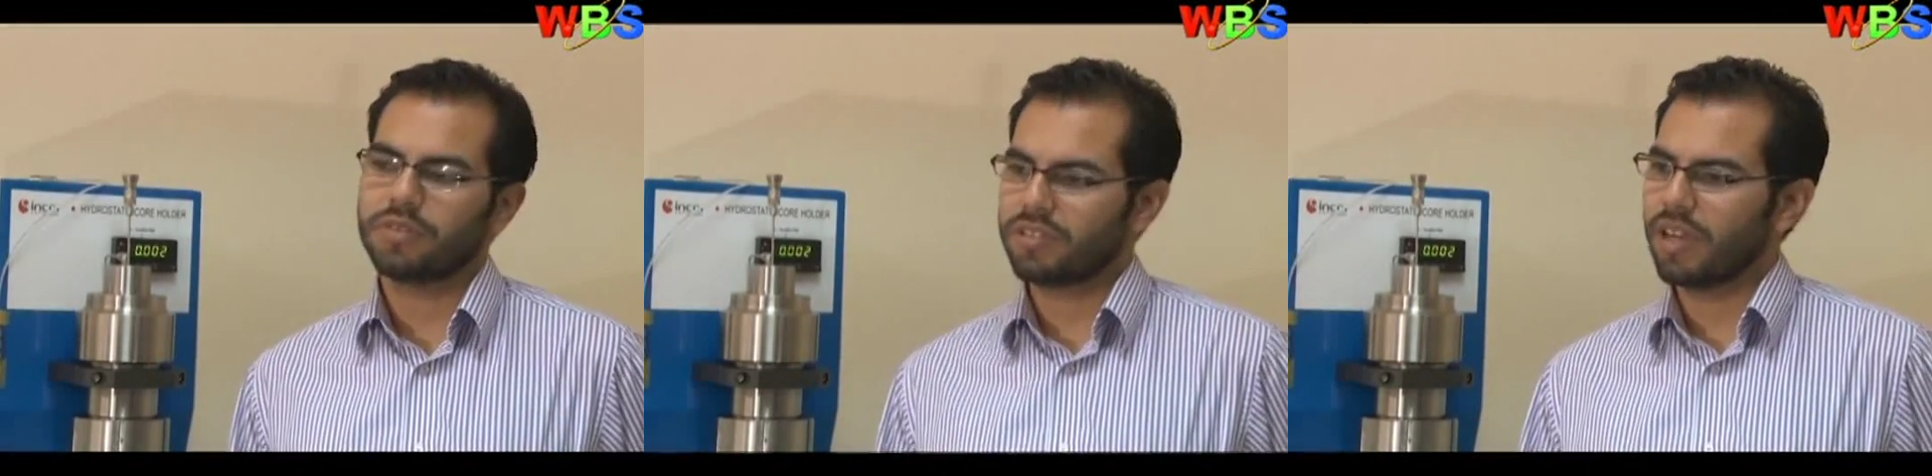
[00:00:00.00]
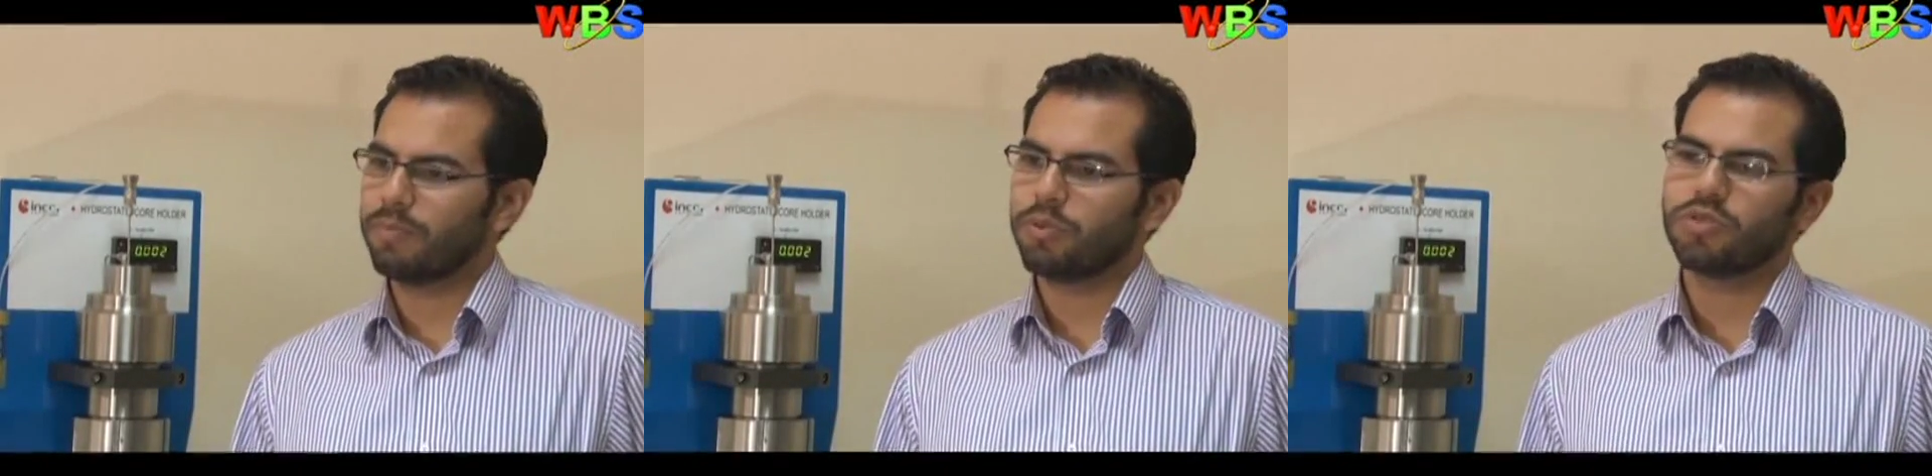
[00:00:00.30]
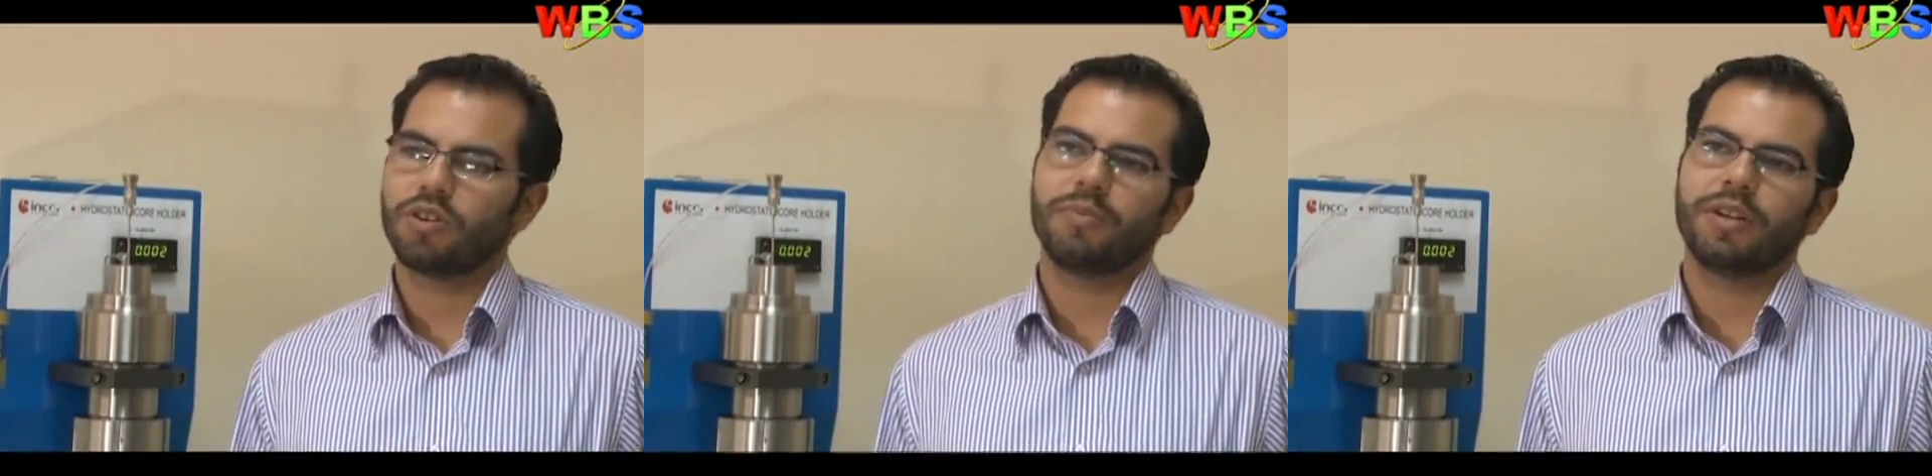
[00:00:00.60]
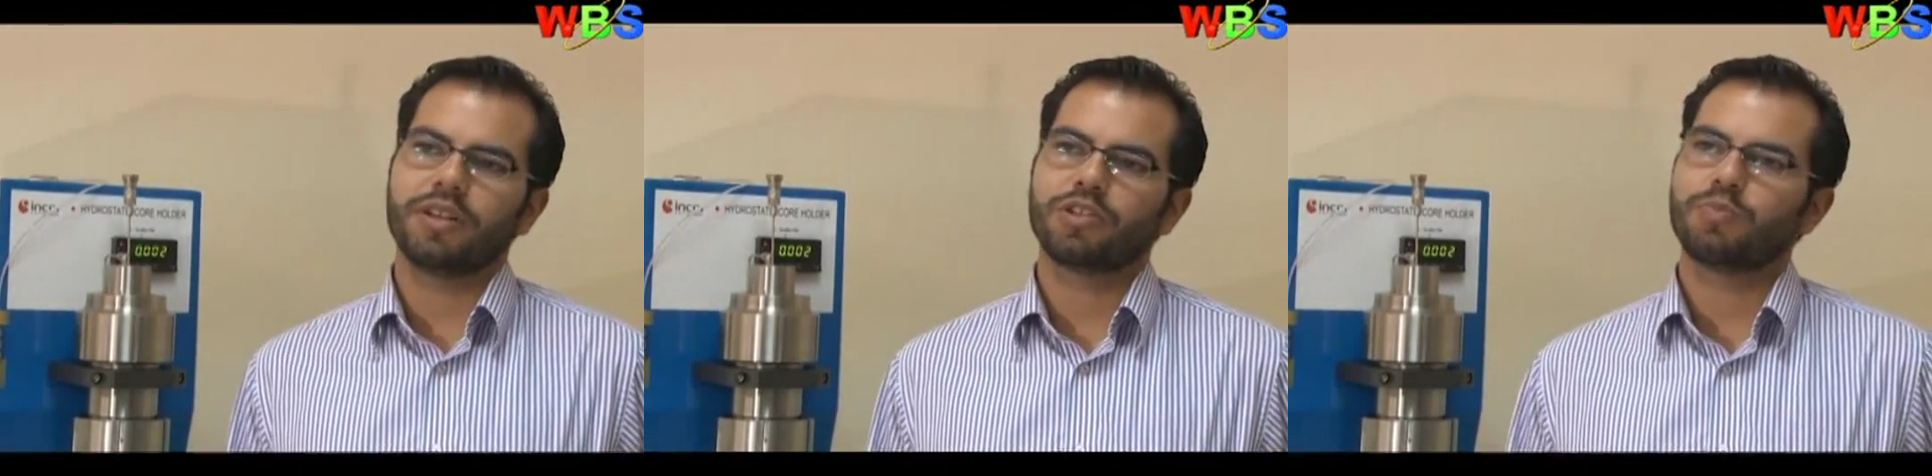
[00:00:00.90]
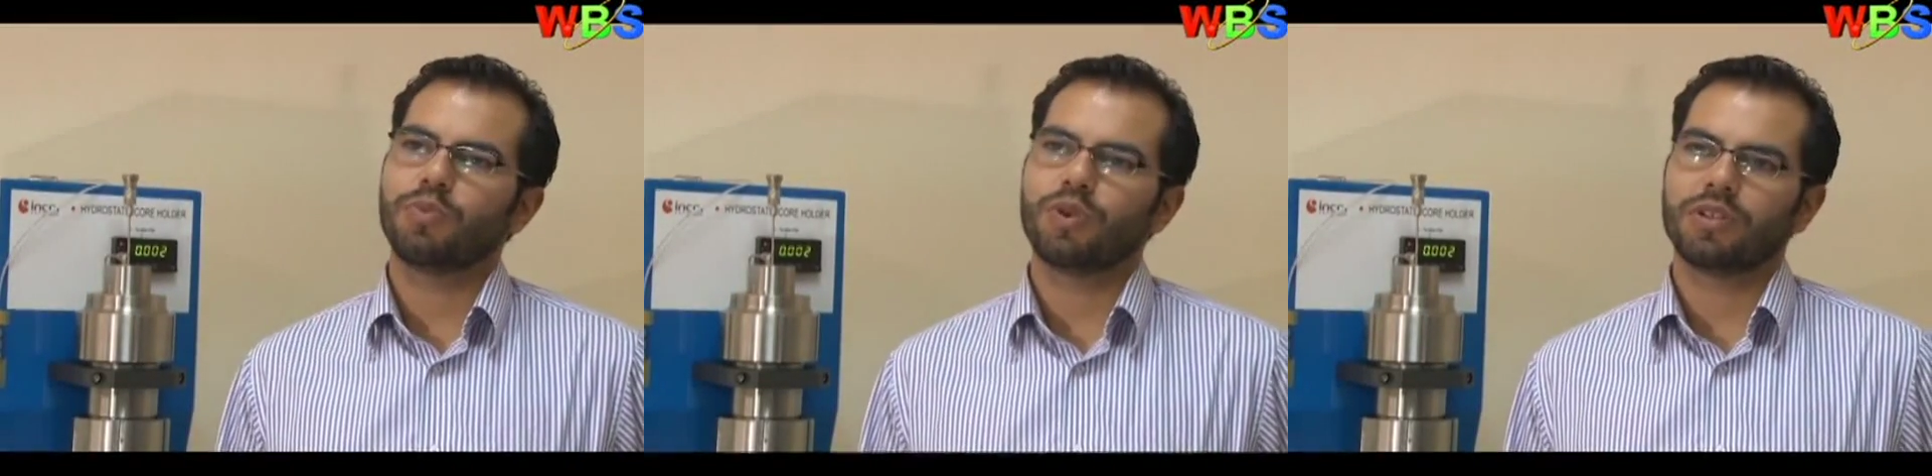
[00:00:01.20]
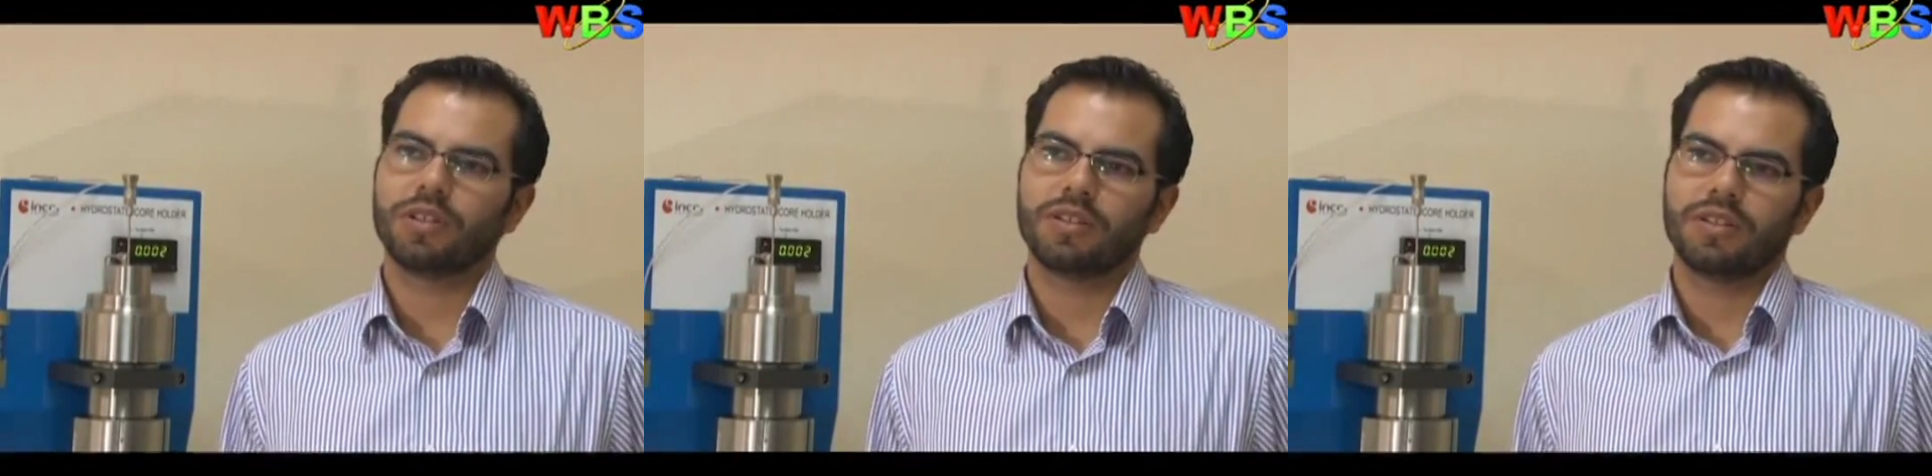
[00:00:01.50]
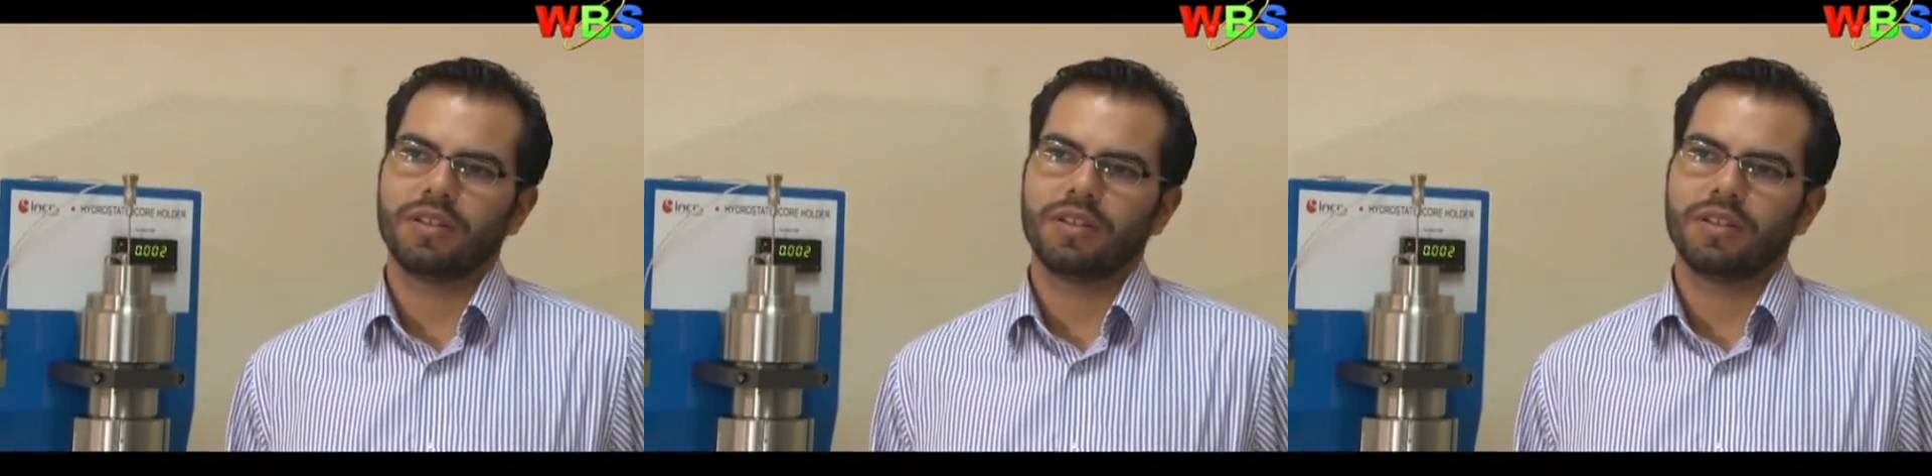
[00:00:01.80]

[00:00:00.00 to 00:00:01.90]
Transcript: samples are being exported